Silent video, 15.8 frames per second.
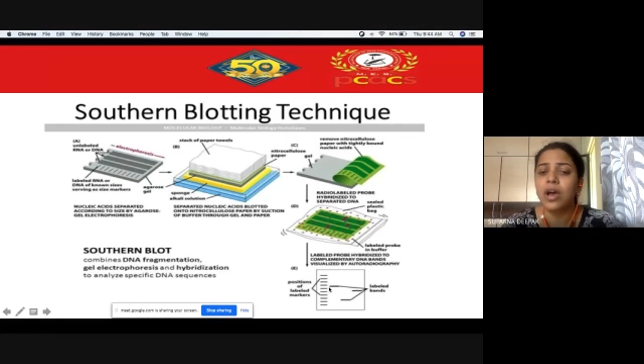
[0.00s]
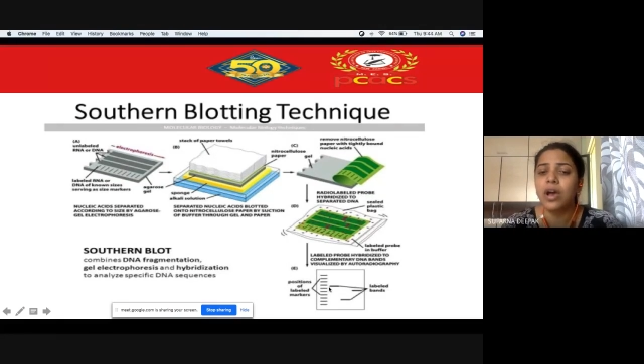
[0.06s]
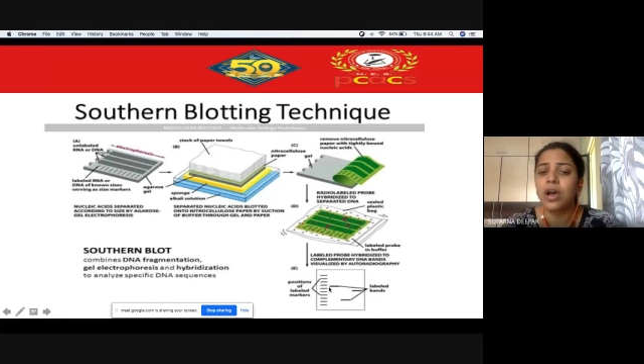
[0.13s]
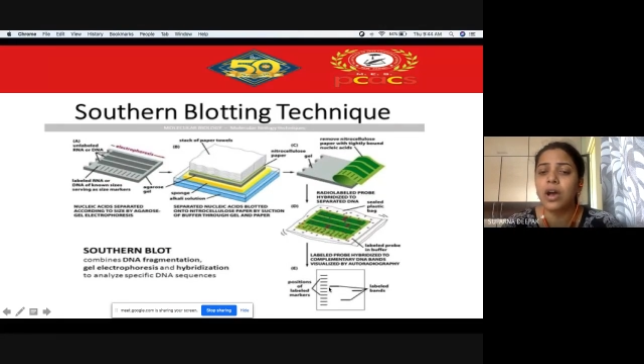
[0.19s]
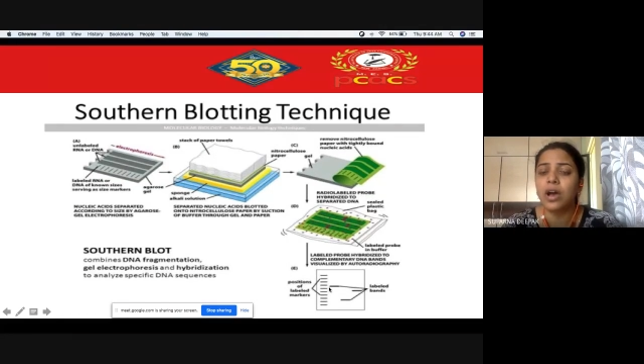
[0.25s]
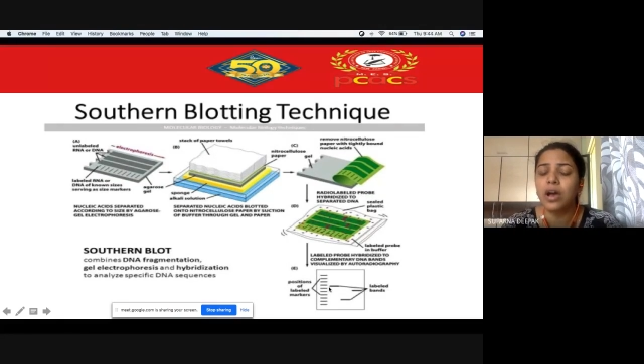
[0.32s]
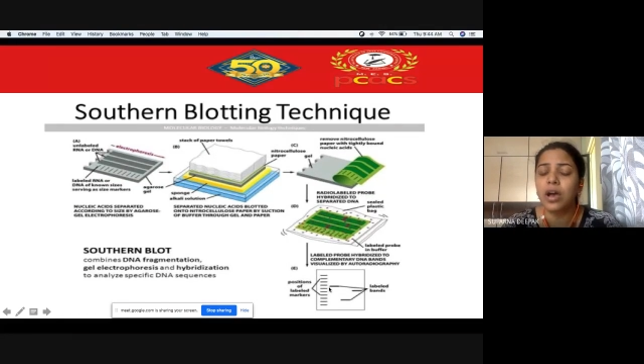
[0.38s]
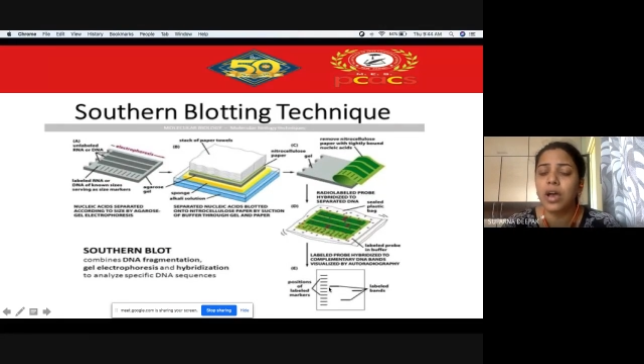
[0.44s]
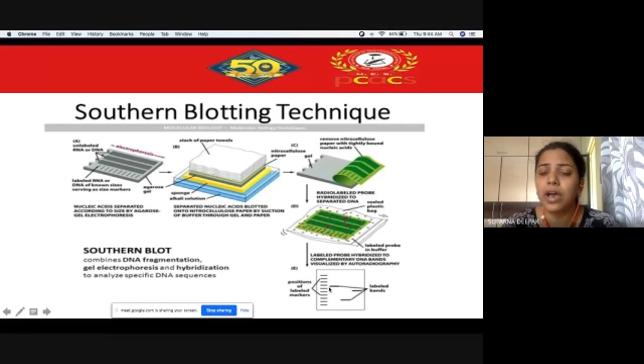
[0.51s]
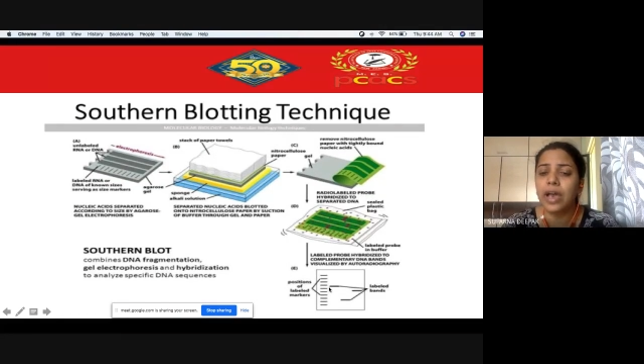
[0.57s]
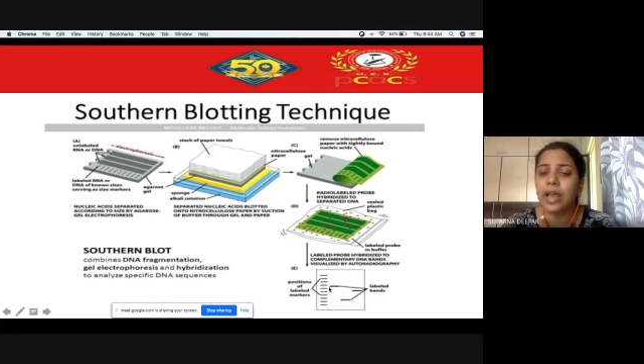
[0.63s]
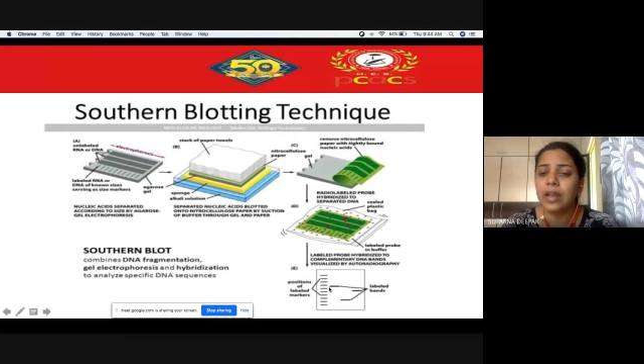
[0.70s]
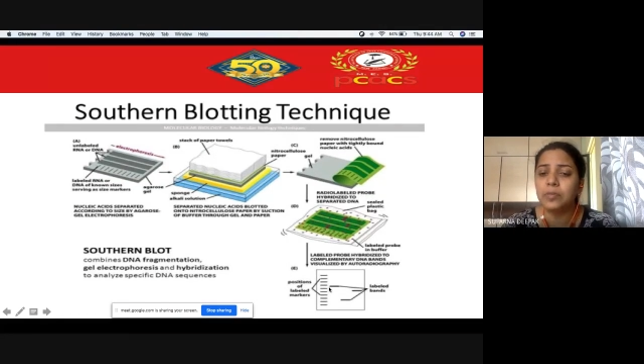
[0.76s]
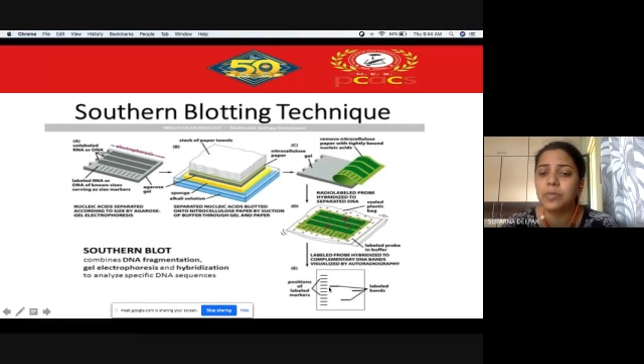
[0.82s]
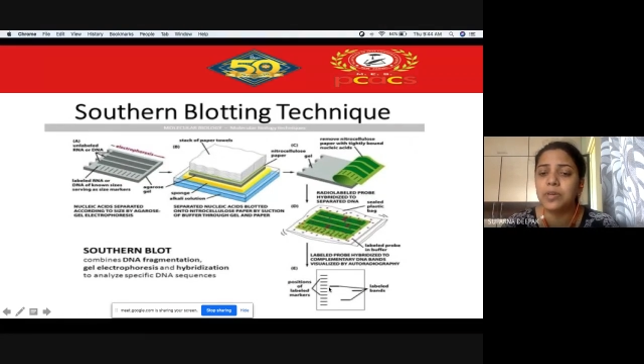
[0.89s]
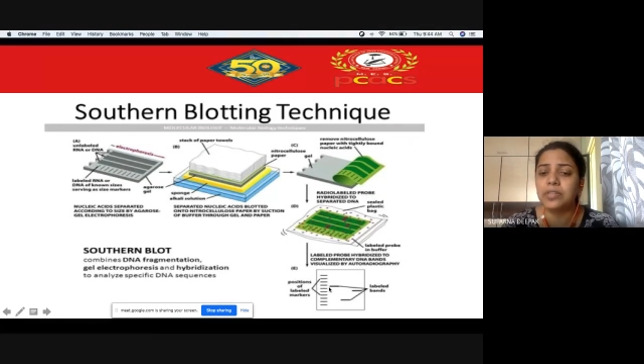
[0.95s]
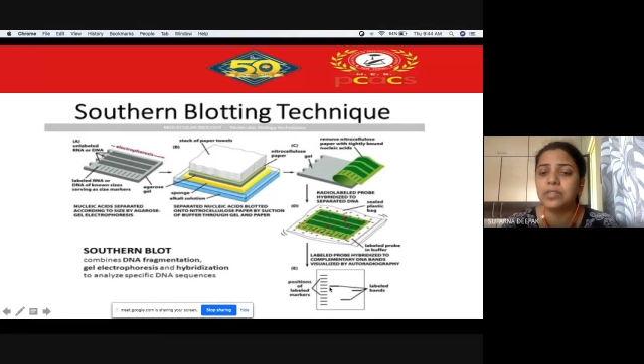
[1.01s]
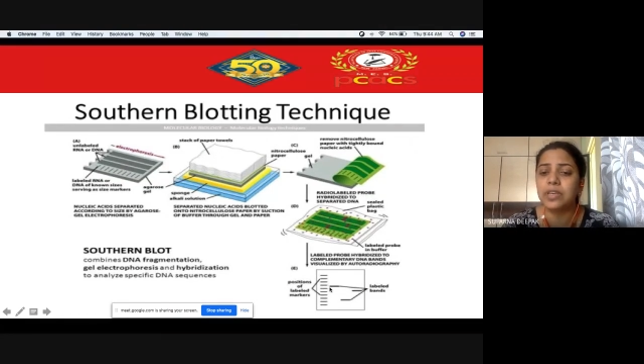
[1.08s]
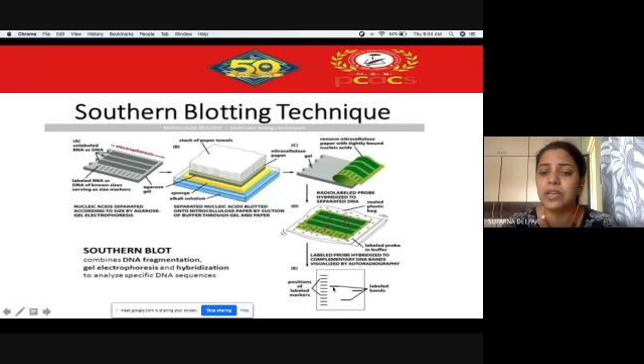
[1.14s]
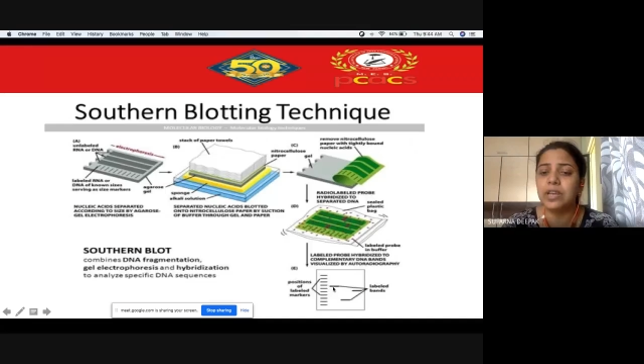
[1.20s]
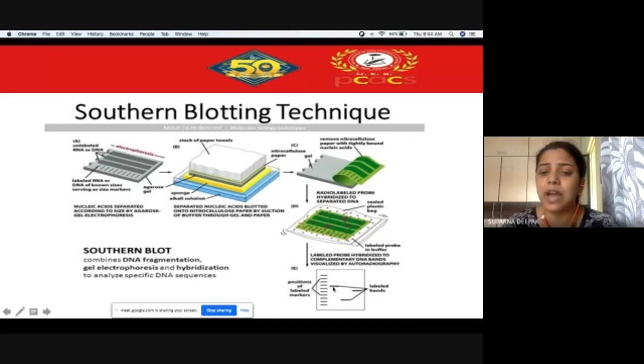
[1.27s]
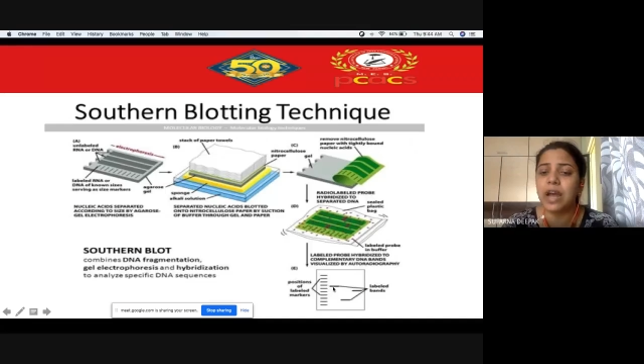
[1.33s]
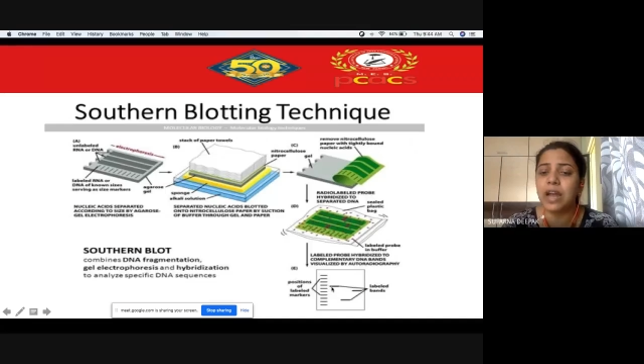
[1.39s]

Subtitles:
help us in